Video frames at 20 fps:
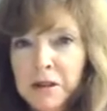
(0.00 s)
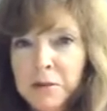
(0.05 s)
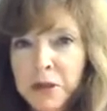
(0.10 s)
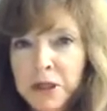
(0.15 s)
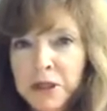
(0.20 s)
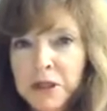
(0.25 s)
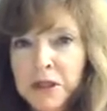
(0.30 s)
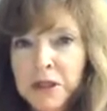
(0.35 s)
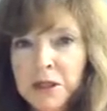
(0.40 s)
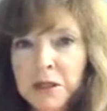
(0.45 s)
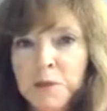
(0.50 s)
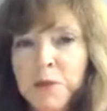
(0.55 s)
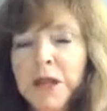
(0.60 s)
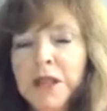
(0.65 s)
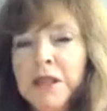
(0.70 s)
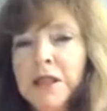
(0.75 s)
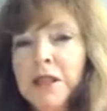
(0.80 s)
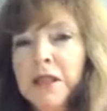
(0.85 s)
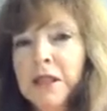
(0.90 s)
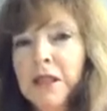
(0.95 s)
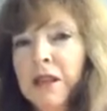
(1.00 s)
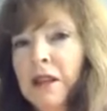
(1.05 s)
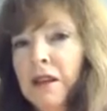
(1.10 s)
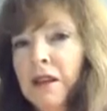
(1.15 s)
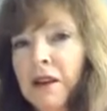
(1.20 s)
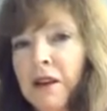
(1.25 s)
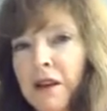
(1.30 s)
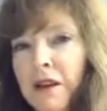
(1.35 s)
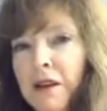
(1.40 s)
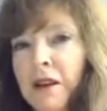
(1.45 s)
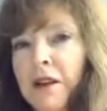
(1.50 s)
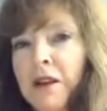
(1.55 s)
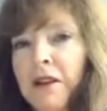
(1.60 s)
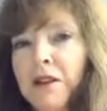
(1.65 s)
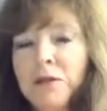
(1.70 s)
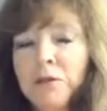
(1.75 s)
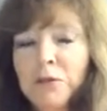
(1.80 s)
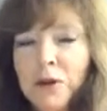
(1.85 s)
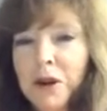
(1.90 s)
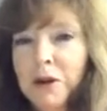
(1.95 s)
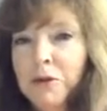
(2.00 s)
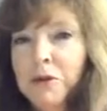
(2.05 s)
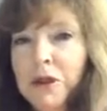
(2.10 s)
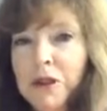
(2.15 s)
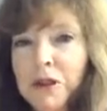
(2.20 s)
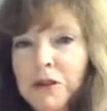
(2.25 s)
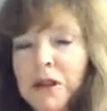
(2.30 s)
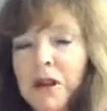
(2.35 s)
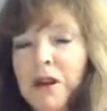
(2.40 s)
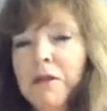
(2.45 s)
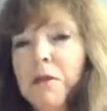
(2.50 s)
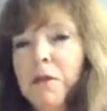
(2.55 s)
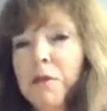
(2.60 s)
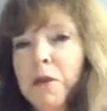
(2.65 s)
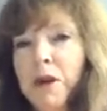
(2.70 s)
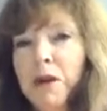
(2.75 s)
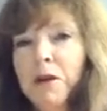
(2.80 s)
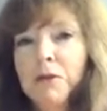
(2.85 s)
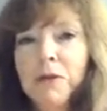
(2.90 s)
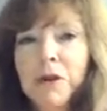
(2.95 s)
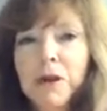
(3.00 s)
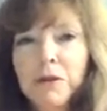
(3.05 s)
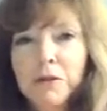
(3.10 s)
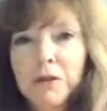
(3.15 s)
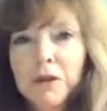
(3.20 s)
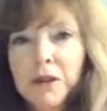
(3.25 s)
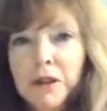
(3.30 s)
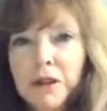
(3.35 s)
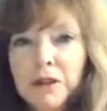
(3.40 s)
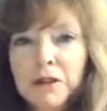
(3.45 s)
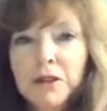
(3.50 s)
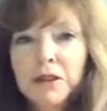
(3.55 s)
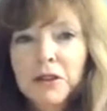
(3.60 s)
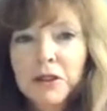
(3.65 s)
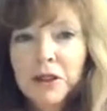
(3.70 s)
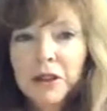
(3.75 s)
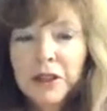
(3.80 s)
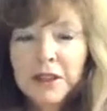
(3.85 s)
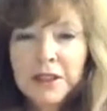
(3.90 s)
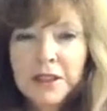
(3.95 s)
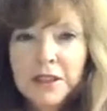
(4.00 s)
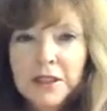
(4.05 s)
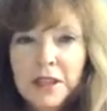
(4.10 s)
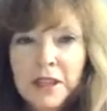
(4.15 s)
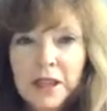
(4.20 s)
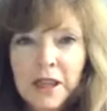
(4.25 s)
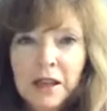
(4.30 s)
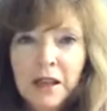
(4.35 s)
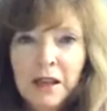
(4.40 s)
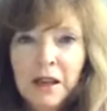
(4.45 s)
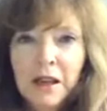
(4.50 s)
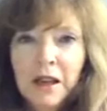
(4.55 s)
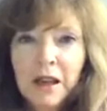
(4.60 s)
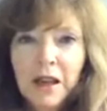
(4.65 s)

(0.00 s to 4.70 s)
Commission is basically one world government, one world currency.